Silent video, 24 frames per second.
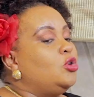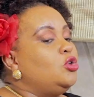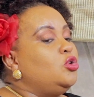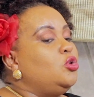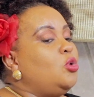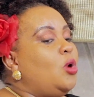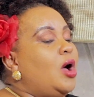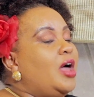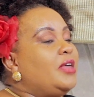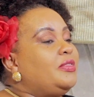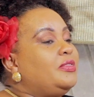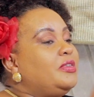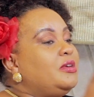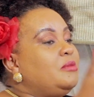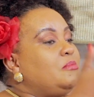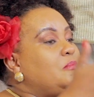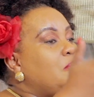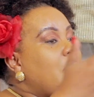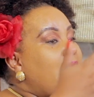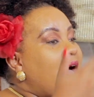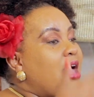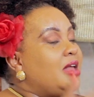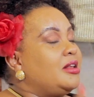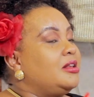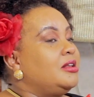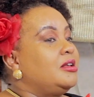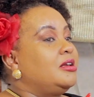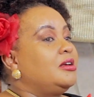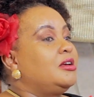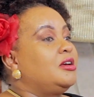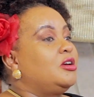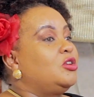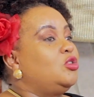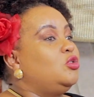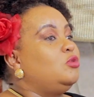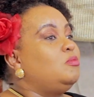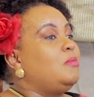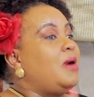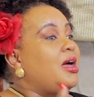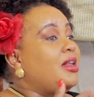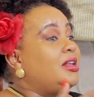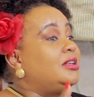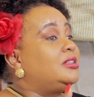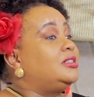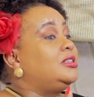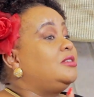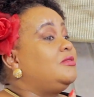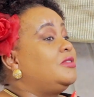you know, I think
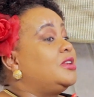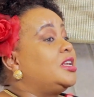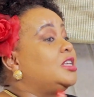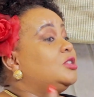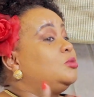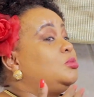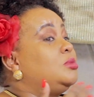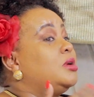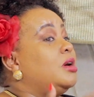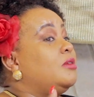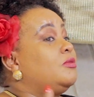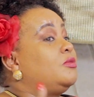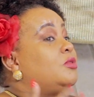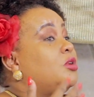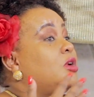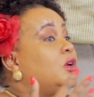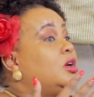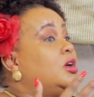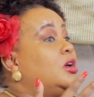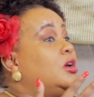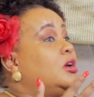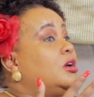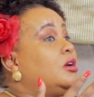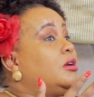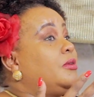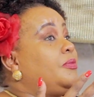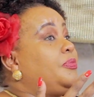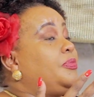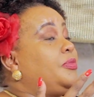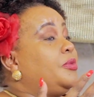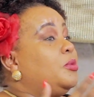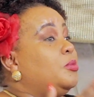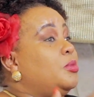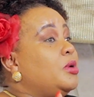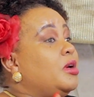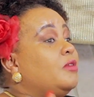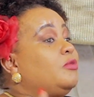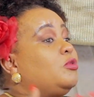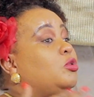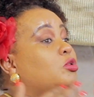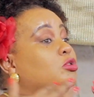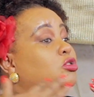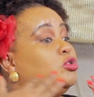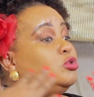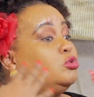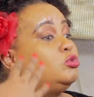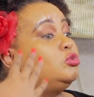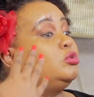humanity, even as we have
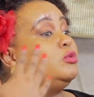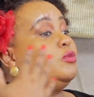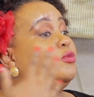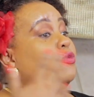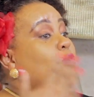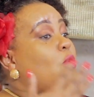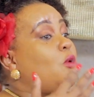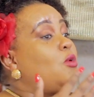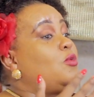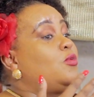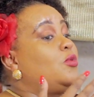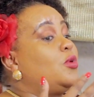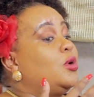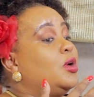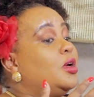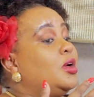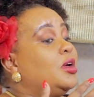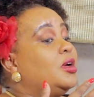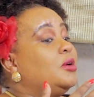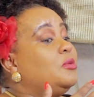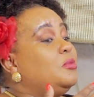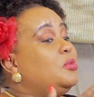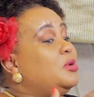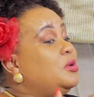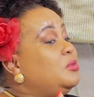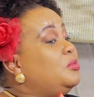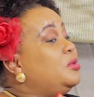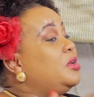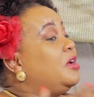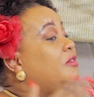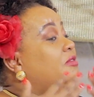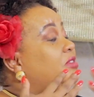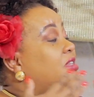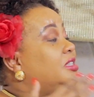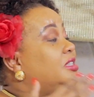continued to evolve, we have